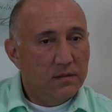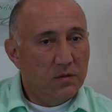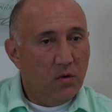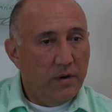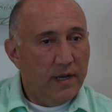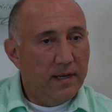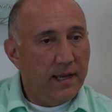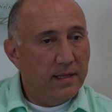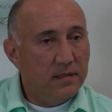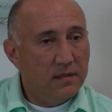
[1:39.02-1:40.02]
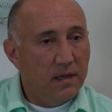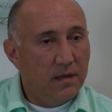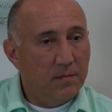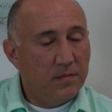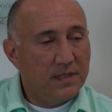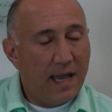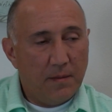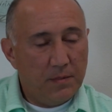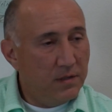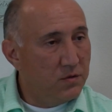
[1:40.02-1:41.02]
go ahead and
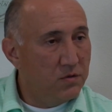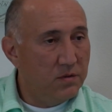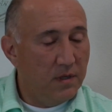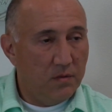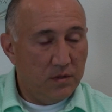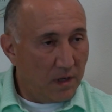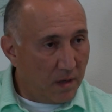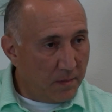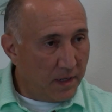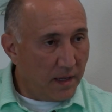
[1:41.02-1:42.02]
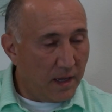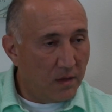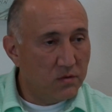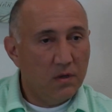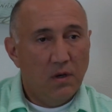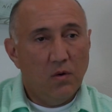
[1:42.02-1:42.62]
tap into their retirement account,